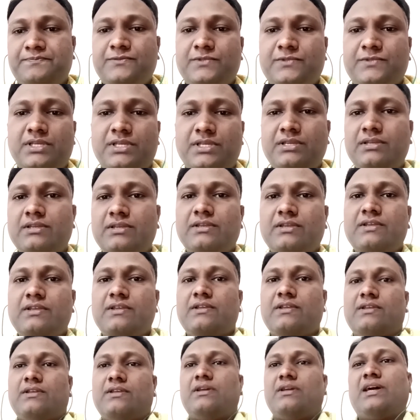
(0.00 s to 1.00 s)
Okay,
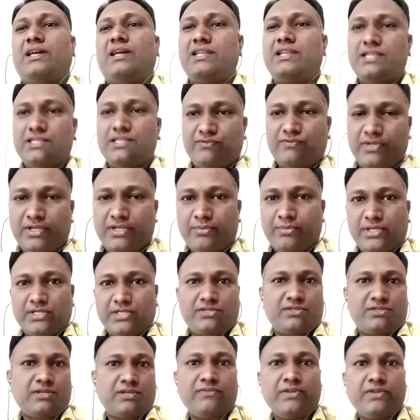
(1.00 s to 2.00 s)
honey is very
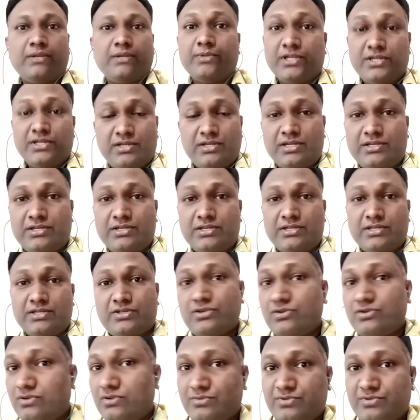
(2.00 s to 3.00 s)
much available in at your
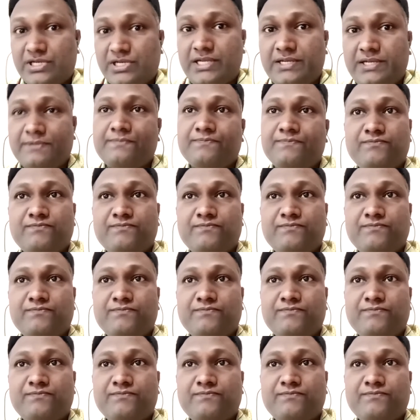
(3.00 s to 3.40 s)
homes, right?